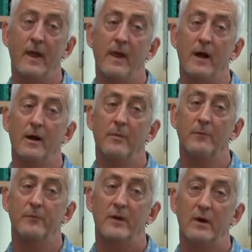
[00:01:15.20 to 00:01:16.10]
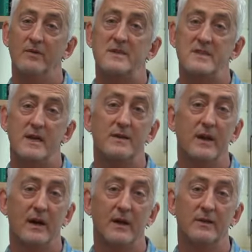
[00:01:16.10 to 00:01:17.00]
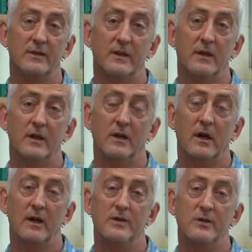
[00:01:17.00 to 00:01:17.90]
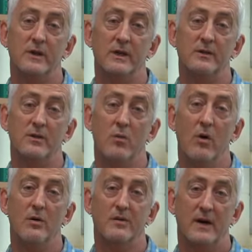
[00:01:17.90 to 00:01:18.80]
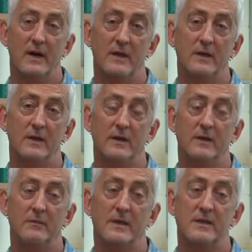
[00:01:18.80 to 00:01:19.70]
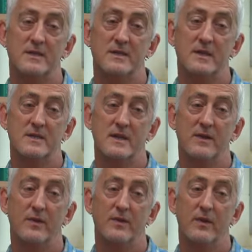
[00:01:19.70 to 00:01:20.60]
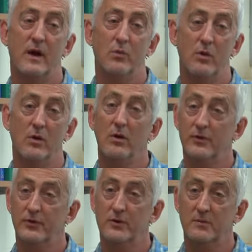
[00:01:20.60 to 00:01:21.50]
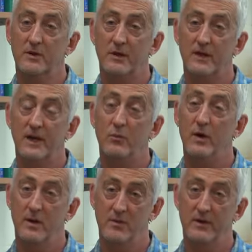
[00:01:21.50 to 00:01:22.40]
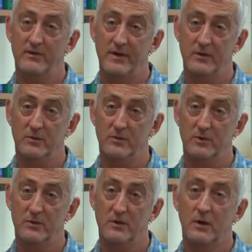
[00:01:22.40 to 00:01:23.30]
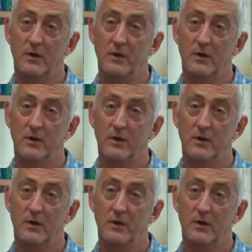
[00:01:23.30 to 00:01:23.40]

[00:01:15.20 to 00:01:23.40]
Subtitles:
Now, having said that, I do need to qualify it in the sense that I will also communicate when I'm unavailable.